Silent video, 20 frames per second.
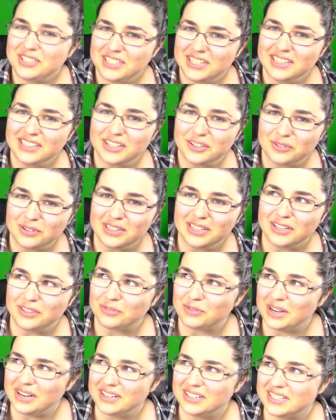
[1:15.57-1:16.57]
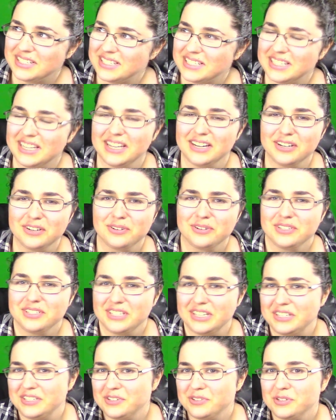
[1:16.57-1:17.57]
she literally threatened to skin her
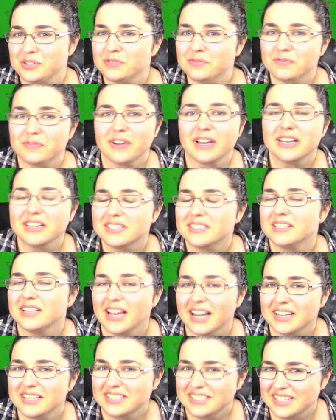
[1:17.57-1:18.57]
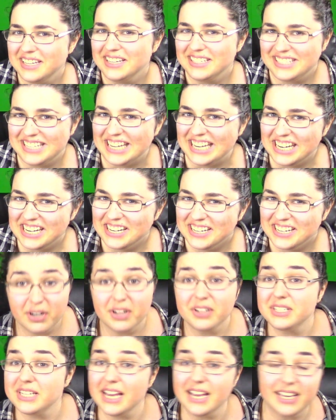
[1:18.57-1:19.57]
sister's face last season.
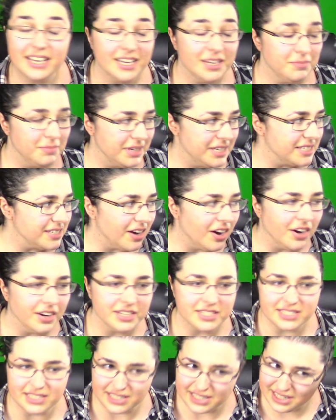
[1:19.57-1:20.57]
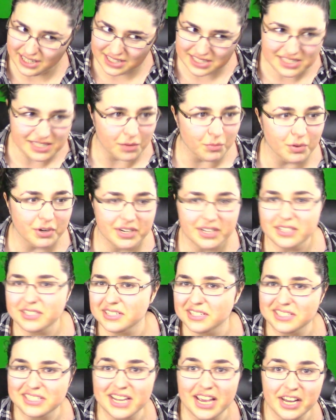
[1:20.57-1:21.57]
I'll take it because honestly, someone needs
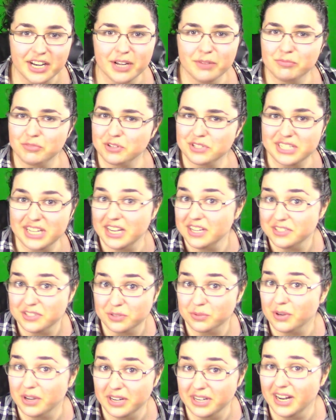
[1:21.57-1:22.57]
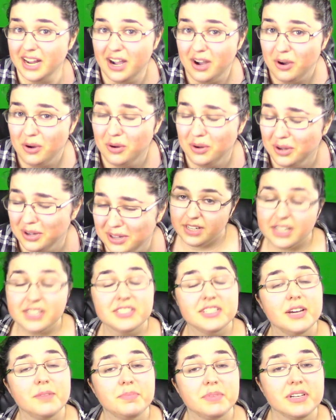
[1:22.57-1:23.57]
to stand up for Sansa right now.
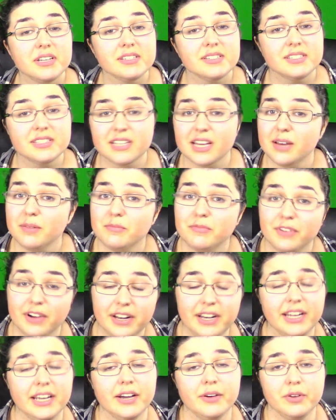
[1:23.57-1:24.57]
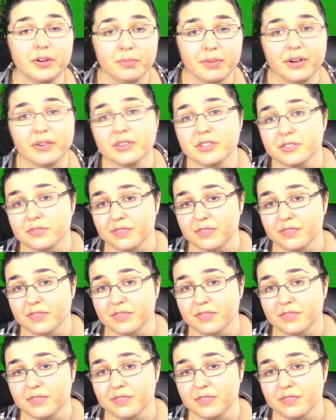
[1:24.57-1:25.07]
Next up is Sam finding out about his